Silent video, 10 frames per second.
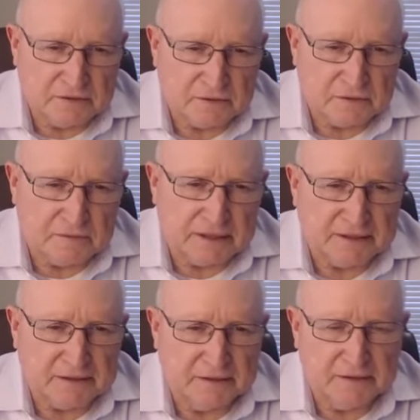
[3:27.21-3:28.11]
to
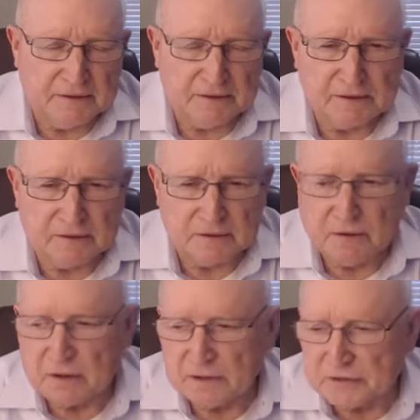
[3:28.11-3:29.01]
my younger
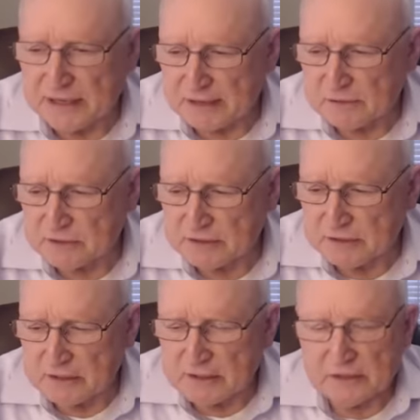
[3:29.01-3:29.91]
daughter's house.
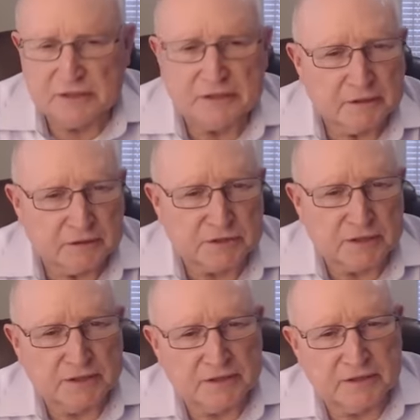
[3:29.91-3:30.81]
She
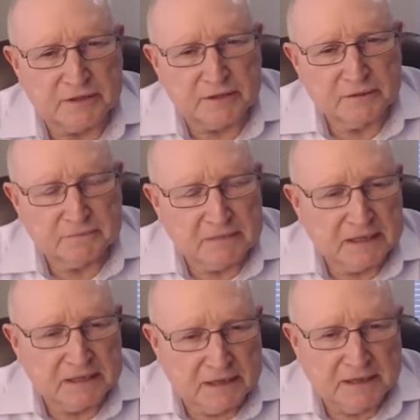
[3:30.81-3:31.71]
hosted this year,
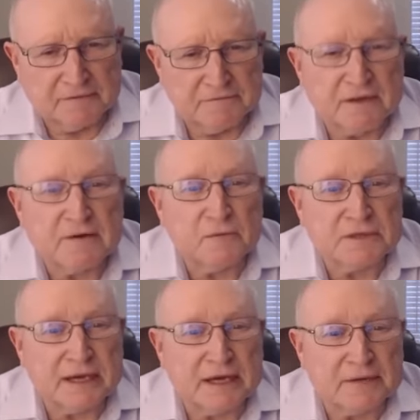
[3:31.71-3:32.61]
and fun
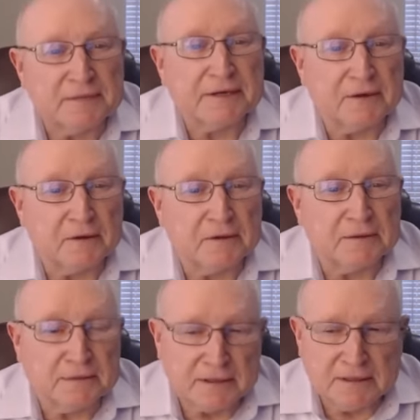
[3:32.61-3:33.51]
was had by
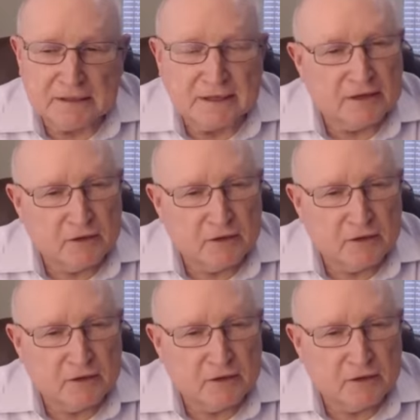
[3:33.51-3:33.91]
all, and